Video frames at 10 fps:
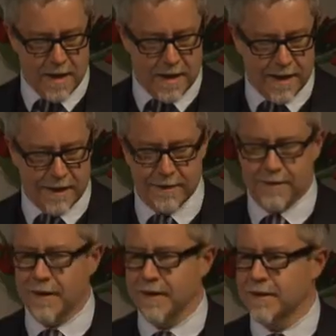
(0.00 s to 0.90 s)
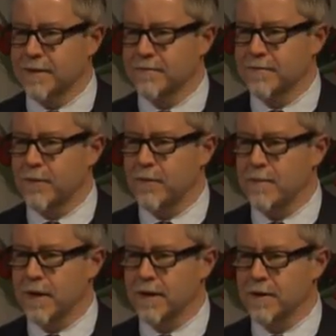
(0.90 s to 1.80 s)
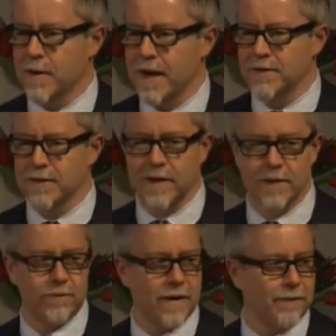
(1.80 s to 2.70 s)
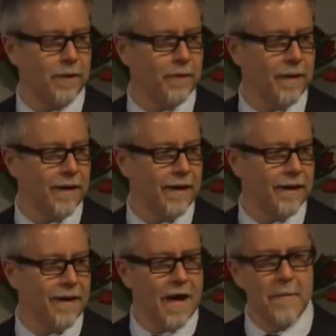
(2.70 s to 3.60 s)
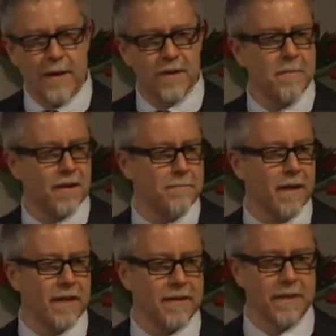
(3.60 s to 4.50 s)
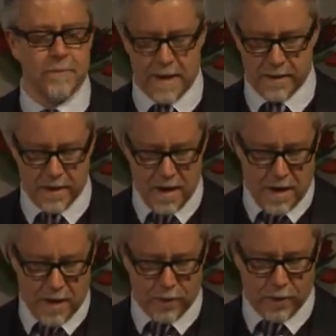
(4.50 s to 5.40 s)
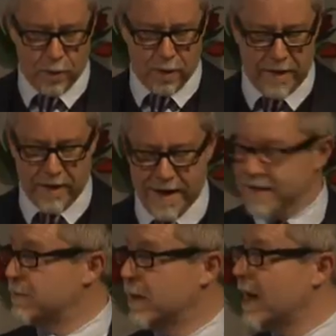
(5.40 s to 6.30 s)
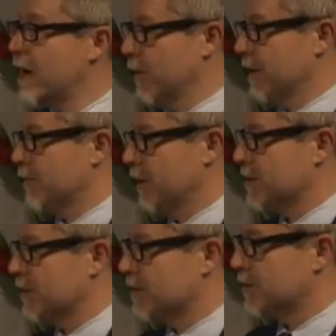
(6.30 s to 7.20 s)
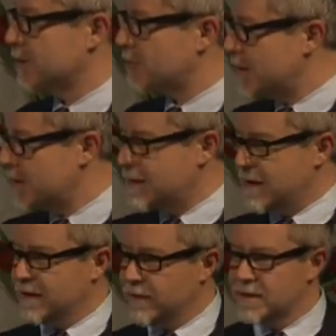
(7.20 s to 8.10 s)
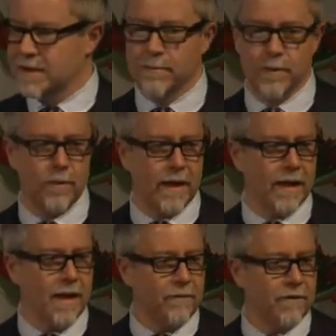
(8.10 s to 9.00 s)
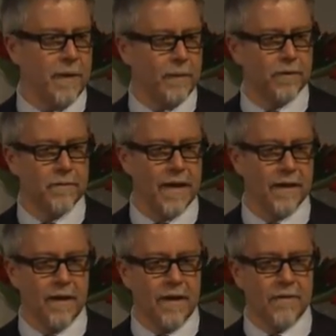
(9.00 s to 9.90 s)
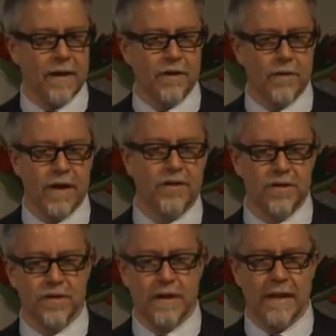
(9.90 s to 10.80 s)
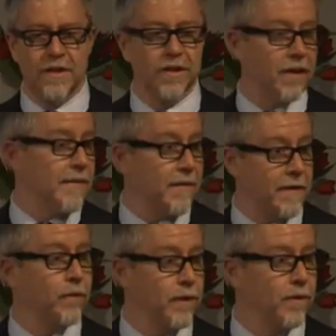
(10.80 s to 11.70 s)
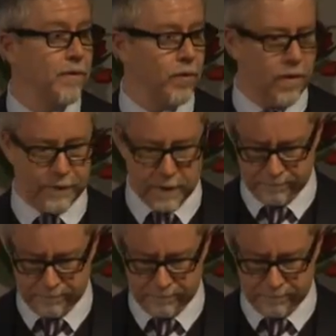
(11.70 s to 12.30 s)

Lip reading: £3 million of extra revenue per year, about as much money as they spend on all their aid in Malawi, for instance, just by designing a very simple way for people to make their donations easier, and then therefore they do it more often.